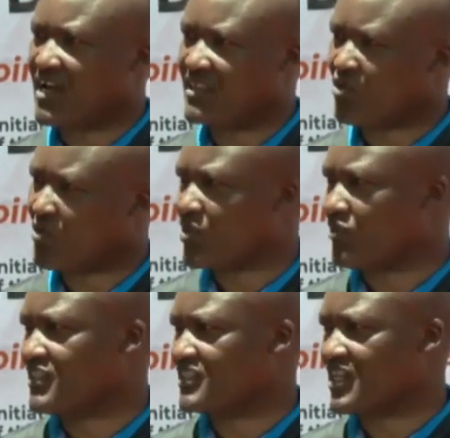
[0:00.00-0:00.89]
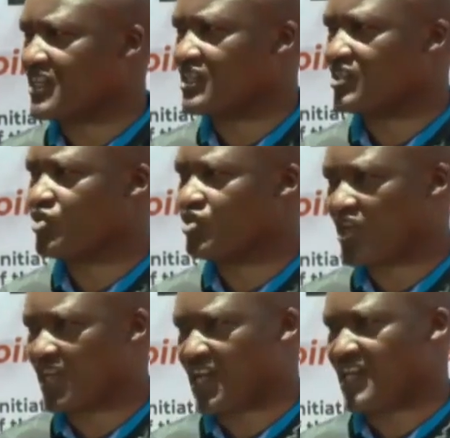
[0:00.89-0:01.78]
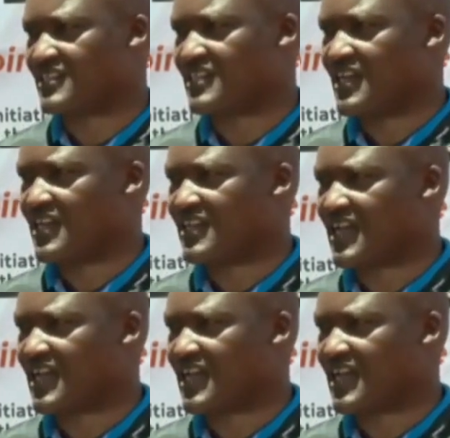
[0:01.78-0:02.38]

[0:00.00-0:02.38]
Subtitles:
the women of this country to join us,